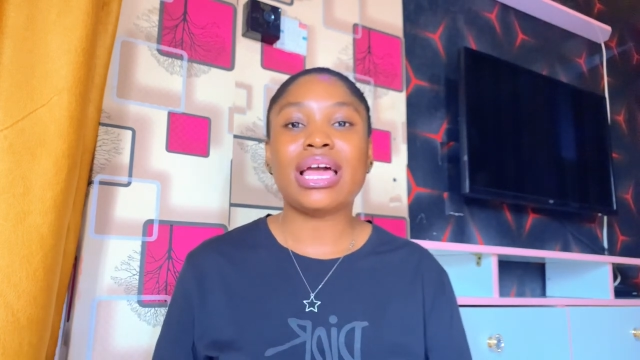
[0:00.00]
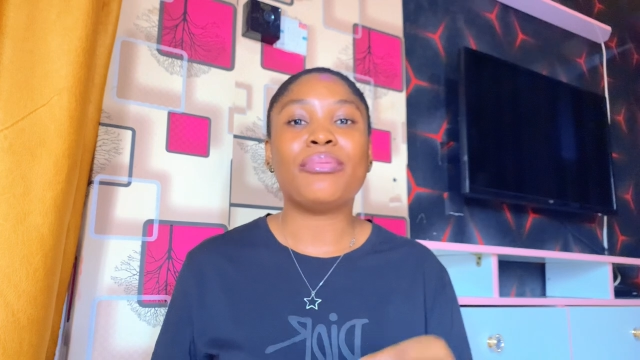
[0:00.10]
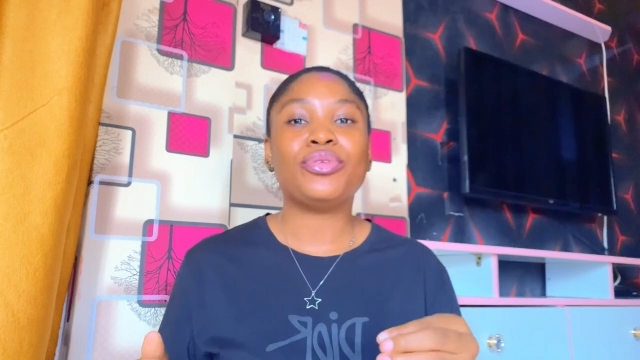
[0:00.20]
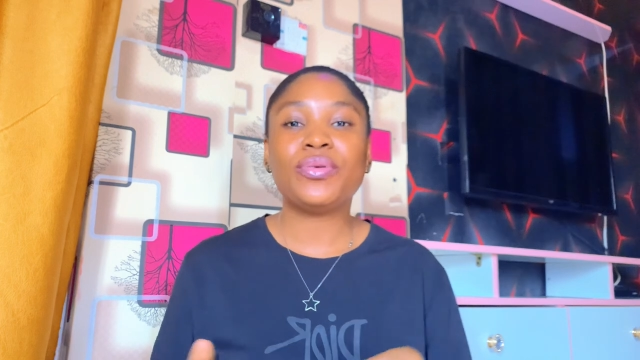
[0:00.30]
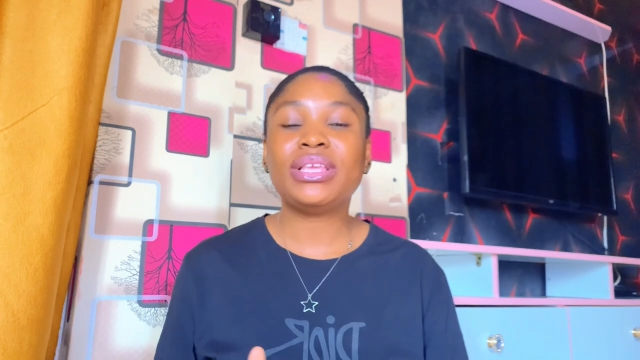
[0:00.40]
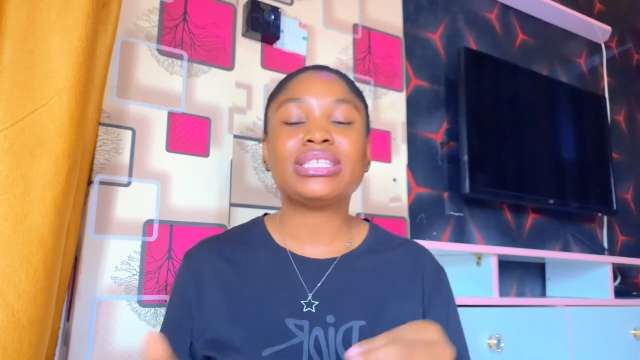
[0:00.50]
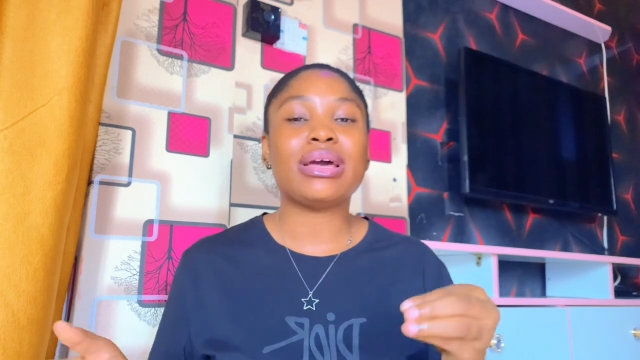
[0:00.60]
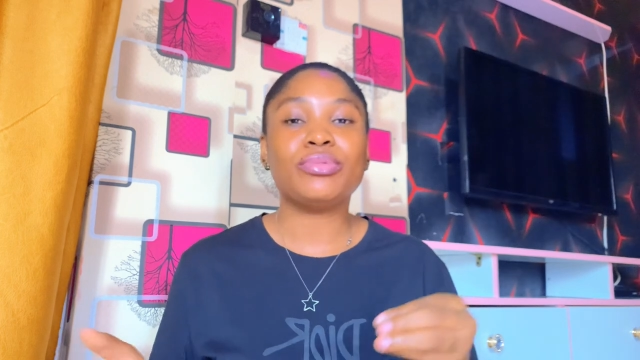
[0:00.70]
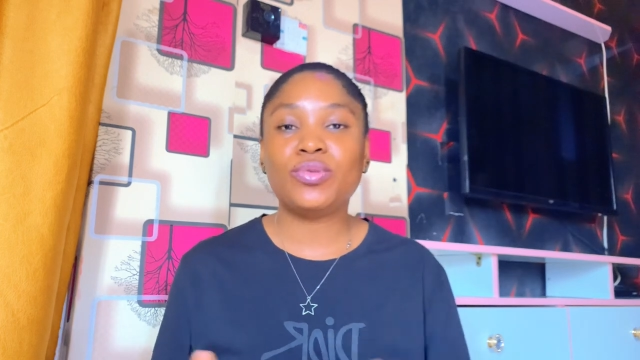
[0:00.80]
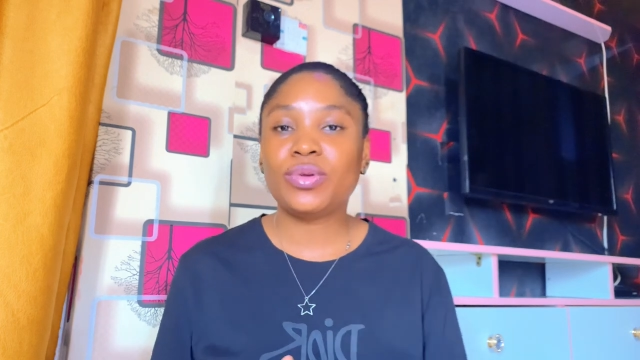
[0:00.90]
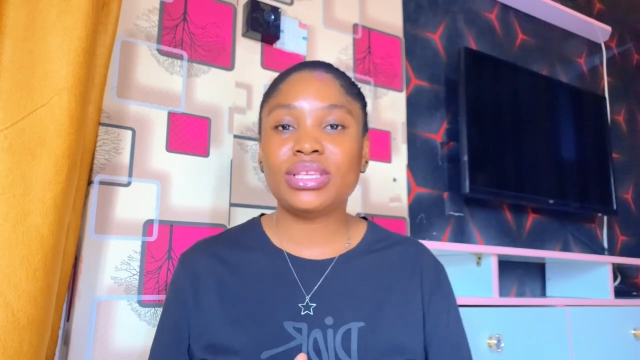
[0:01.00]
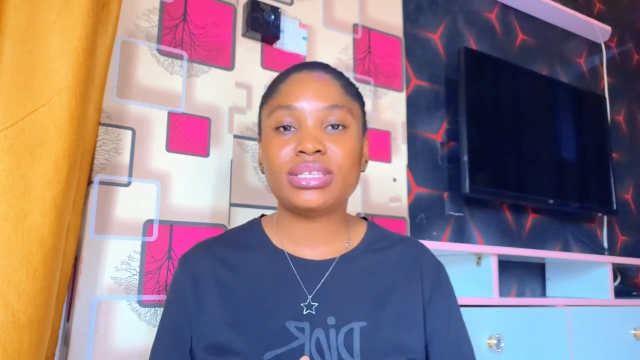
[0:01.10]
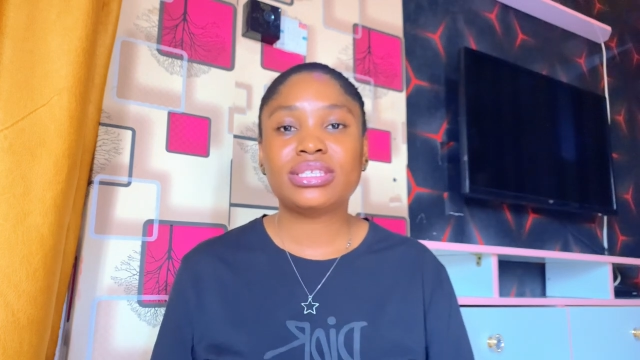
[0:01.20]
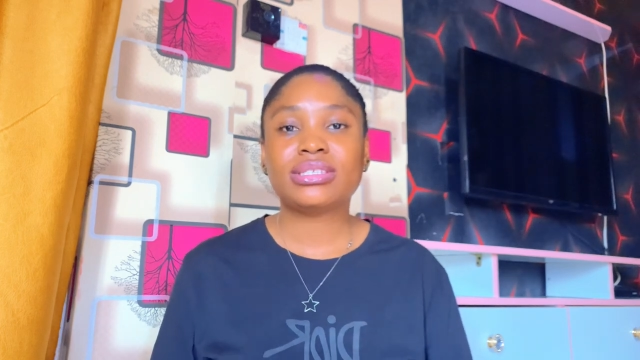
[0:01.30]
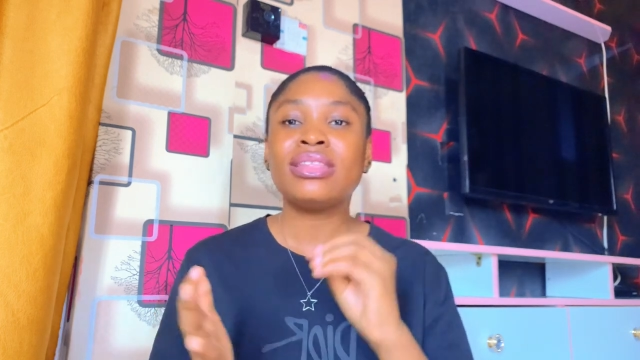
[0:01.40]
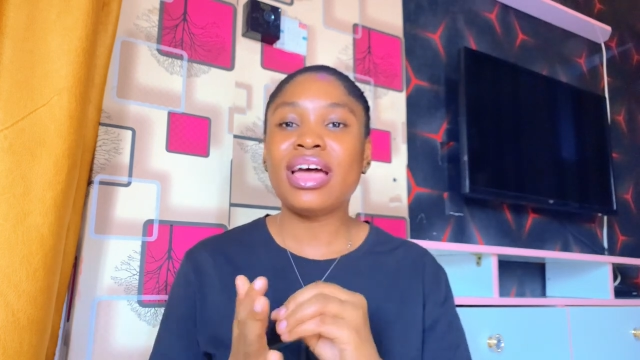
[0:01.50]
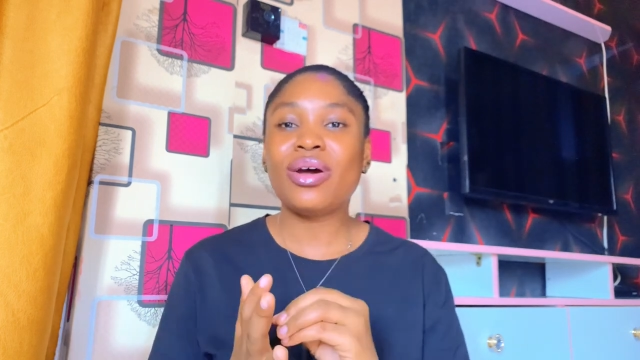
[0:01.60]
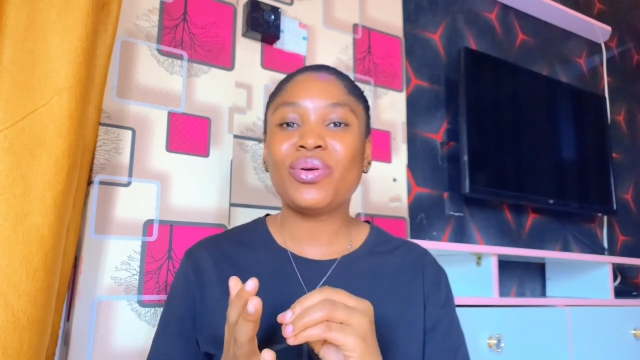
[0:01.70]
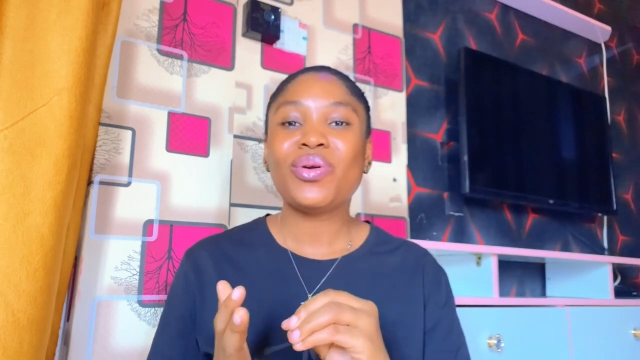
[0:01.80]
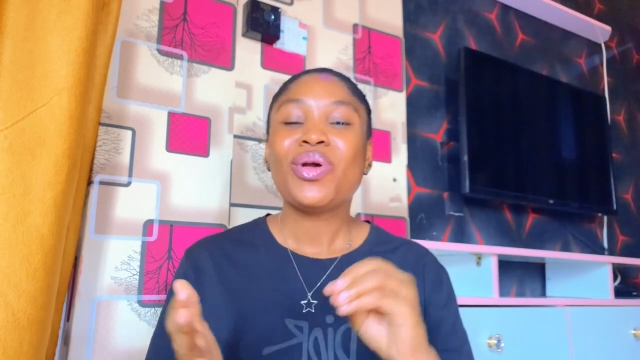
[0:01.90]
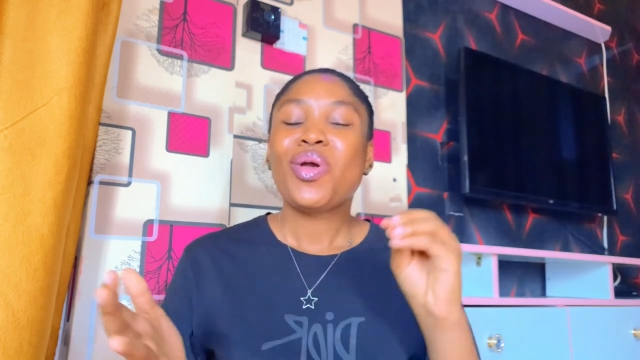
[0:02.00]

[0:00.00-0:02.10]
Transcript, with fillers: I'm doing it, I'm doing it. Now,